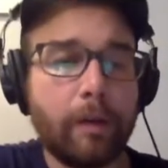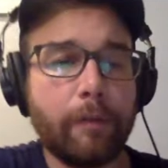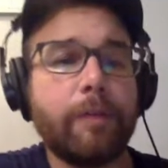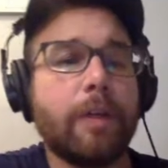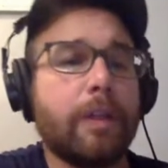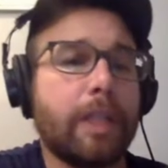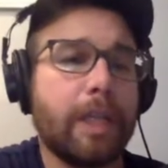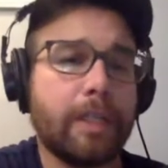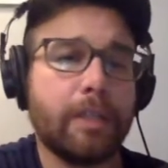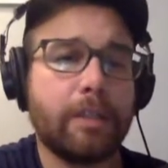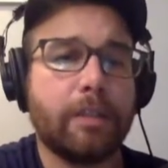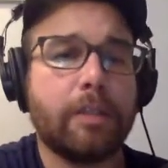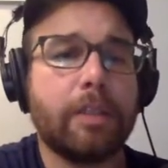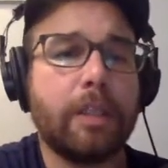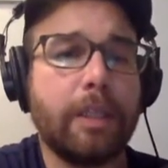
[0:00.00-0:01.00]
I found that's
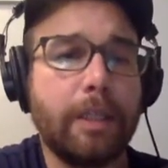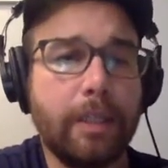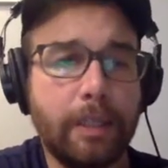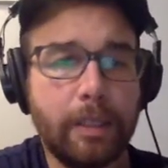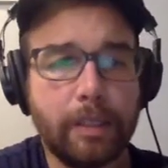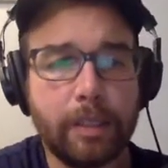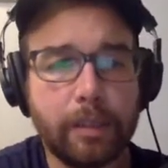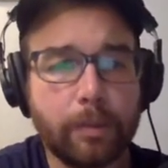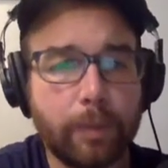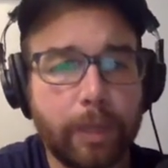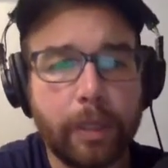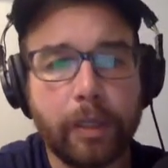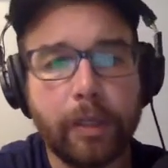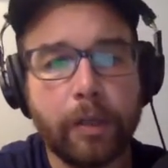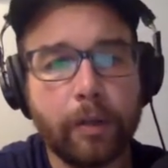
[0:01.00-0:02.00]
just the easiest way
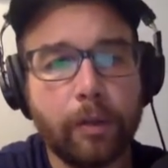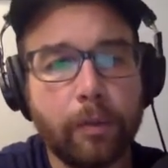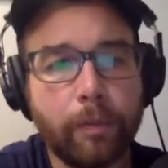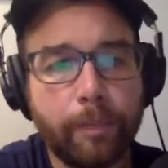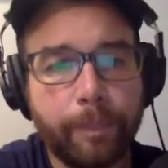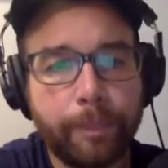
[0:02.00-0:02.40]
to go.